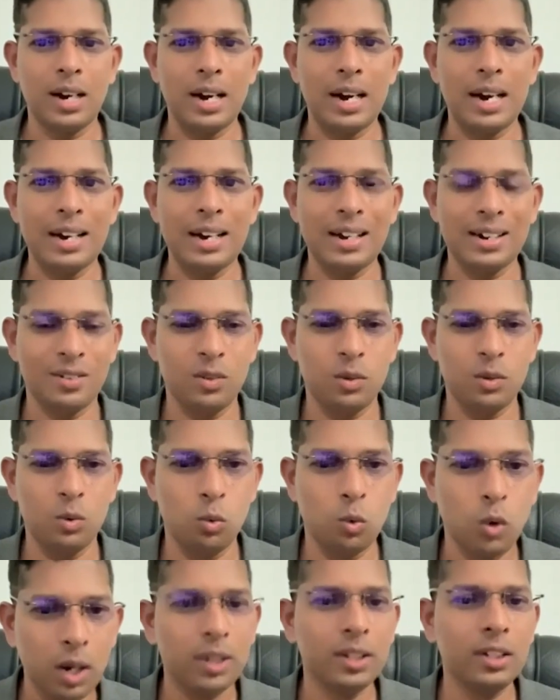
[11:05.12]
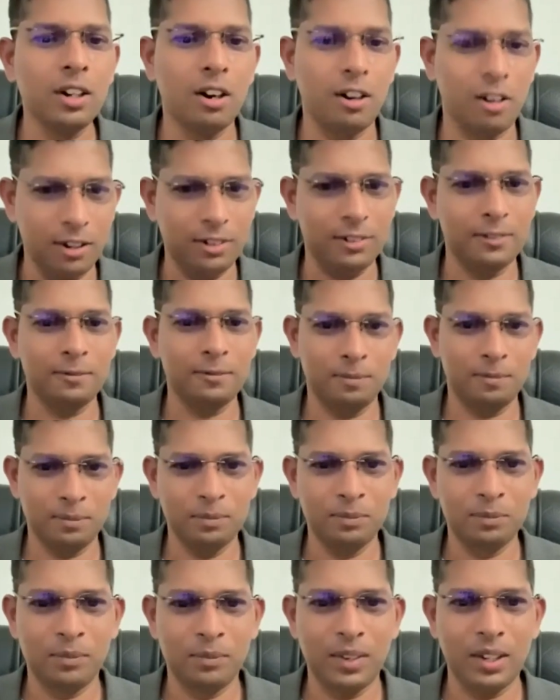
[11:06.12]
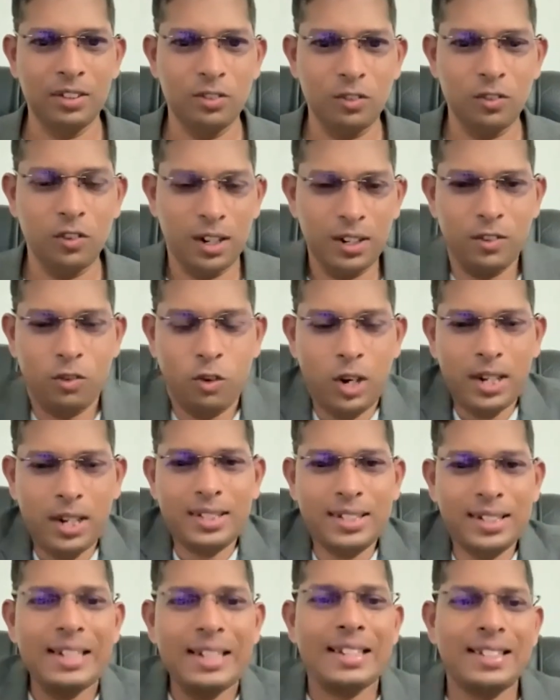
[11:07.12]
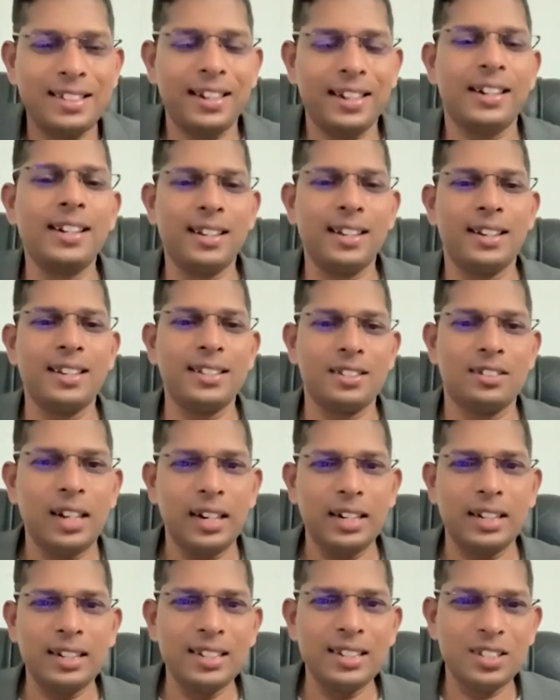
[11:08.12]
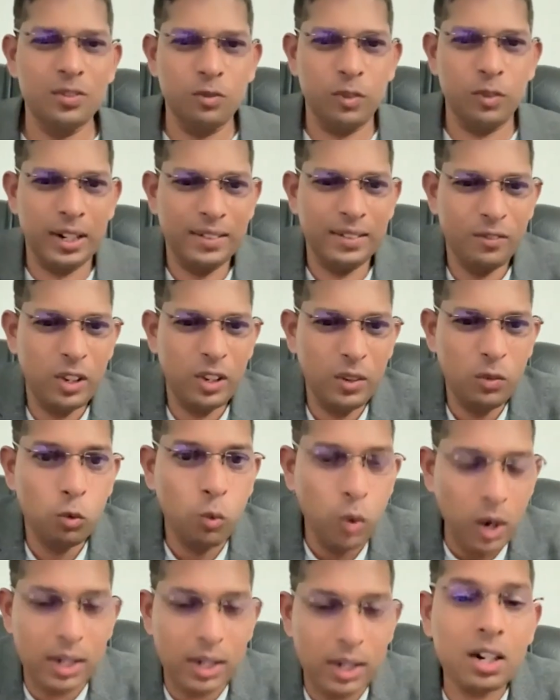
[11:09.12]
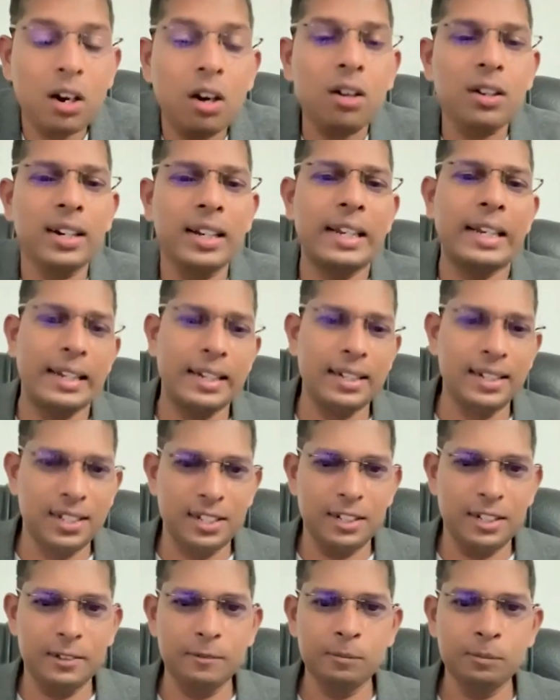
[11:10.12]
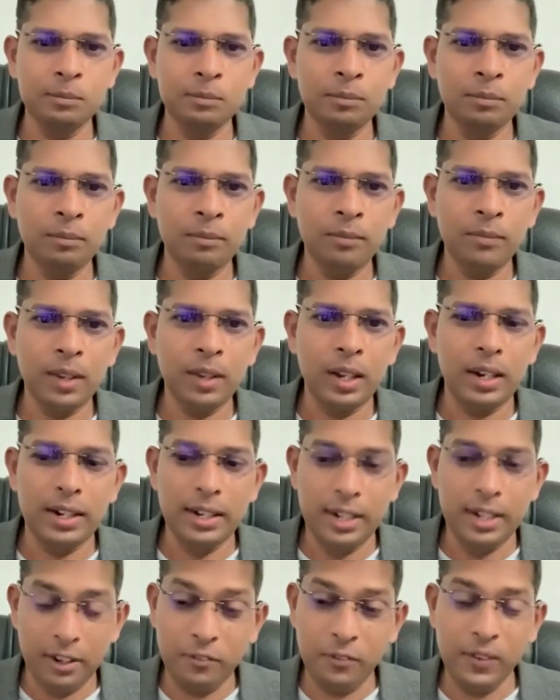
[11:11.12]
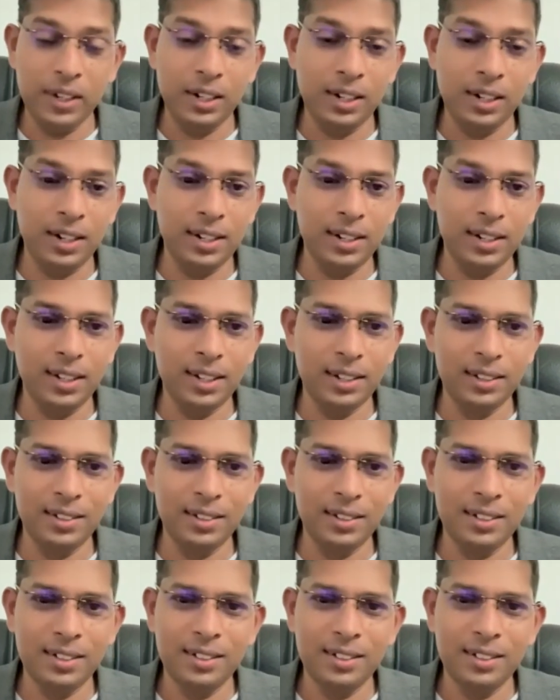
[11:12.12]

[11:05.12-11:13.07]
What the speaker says: are worked on, what is inside us, that is when we work on it, definitely